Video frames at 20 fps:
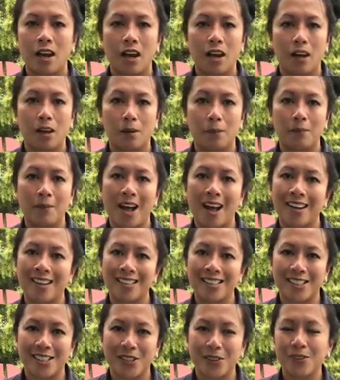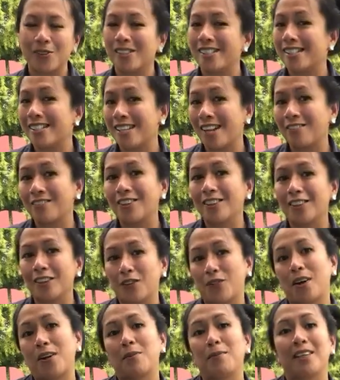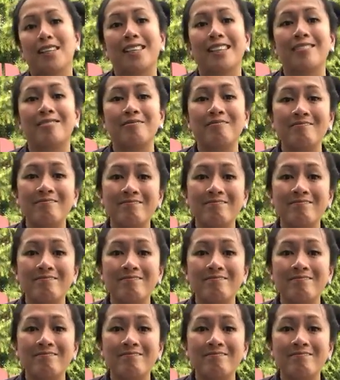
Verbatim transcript: um, ISU is definitely recommended.